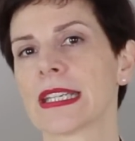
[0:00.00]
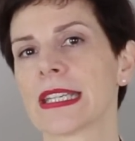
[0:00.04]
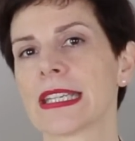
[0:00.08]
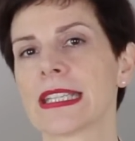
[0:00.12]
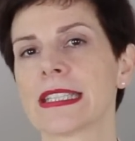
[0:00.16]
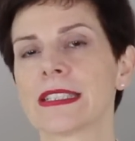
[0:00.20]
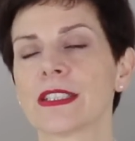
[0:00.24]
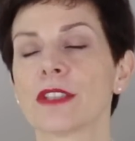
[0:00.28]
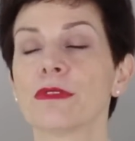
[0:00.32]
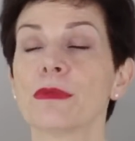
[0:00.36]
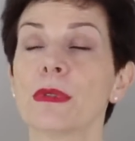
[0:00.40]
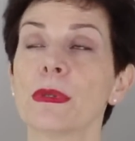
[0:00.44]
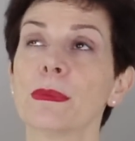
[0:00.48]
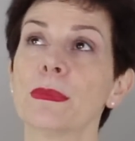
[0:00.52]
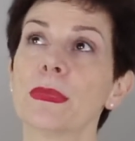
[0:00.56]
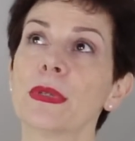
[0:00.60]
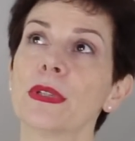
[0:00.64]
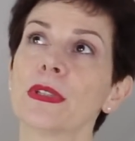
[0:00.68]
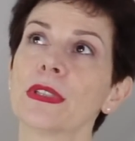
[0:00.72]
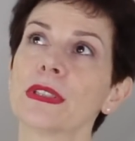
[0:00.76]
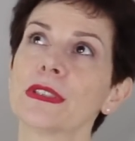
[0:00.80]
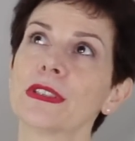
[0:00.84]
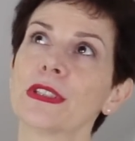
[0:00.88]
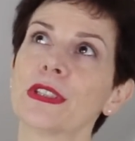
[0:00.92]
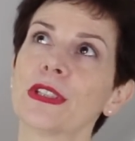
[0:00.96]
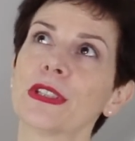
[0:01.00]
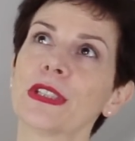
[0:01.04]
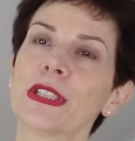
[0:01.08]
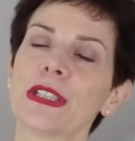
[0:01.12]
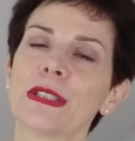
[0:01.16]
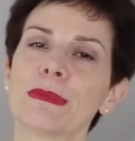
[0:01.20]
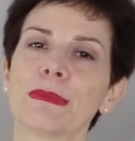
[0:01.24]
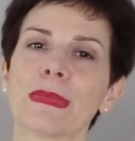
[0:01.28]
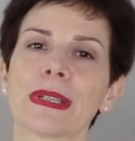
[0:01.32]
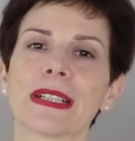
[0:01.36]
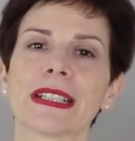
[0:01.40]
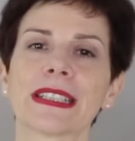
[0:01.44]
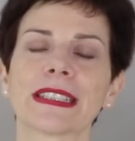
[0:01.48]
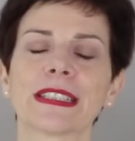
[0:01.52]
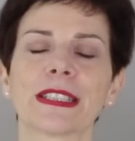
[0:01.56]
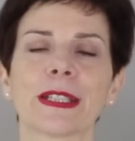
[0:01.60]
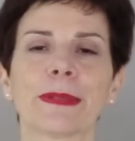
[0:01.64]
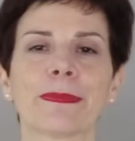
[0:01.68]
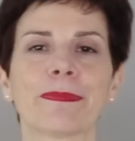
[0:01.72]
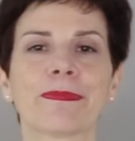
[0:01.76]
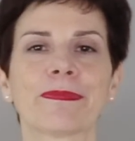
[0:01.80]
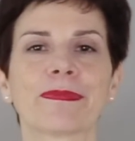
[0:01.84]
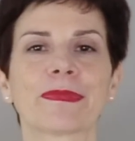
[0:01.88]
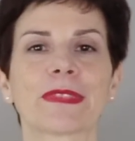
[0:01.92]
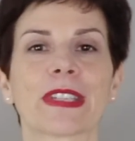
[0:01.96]
And I remember, you know, in
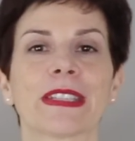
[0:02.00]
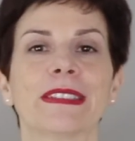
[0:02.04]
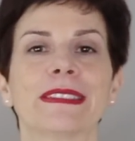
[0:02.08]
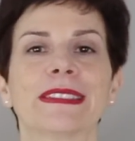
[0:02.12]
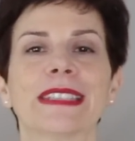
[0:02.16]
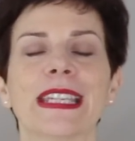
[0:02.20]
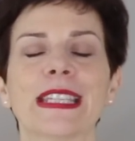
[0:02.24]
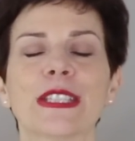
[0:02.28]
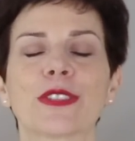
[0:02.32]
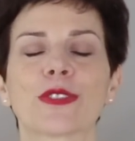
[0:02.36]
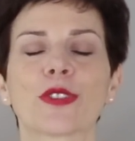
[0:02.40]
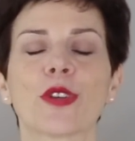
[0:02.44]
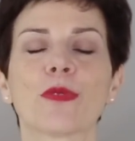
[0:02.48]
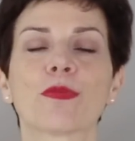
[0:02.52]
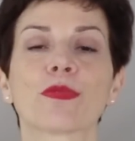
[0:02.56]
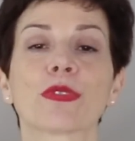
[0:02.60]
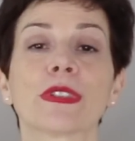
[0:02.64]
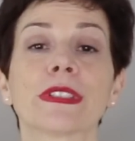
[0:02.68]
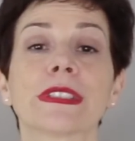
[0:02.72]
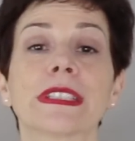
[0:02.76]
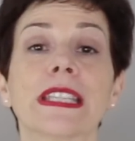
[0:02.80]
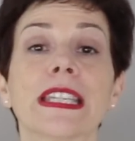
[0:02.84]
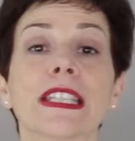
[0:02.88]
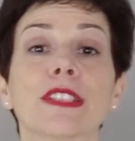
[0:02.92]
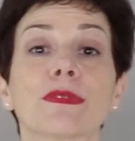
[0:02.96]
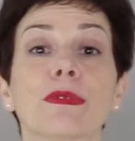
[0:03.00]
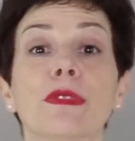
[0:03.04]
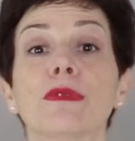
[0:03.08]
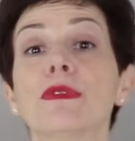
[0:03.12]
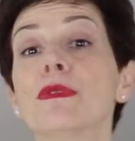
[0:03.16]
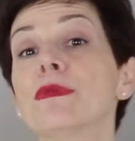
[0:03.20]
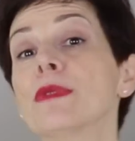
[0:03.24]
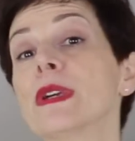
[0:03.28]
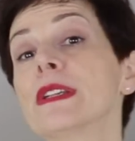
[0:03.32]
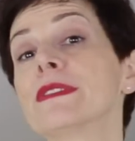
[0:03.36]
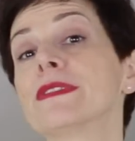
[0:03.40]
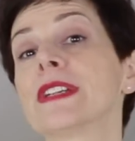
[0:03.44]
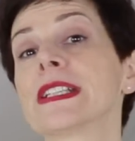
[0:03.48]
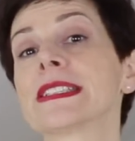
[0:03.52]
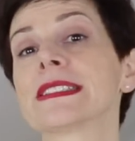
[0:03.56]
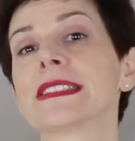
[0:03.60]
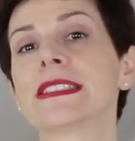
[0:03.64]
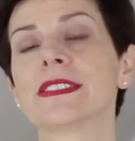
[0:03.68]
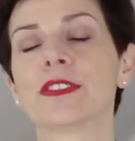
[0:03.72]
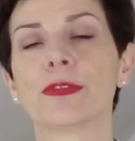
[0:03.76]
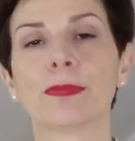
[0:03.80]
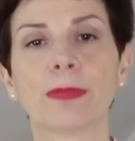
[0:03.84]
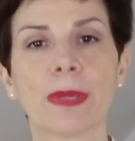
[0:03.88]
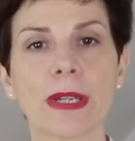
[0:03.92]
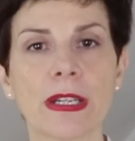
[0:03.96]
my days, corporate days, when we were
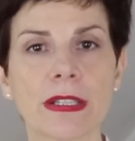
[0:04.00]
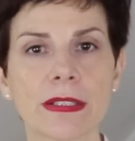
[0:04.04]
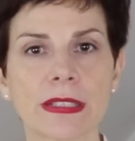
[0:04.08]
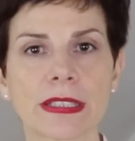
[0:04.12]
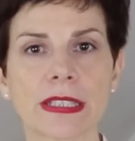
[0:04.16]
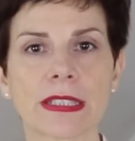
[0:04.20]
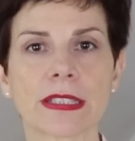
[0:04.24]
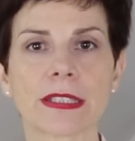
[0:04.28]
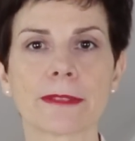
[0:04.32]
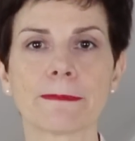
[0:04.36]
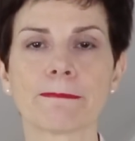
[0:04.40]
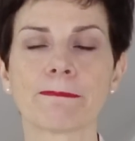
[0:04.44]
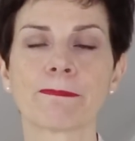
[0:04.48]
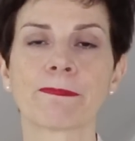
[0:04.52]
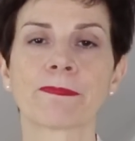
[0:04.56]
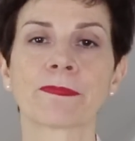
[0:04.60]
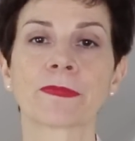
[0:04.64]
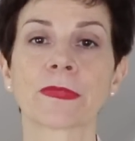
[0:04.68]
invited to parties,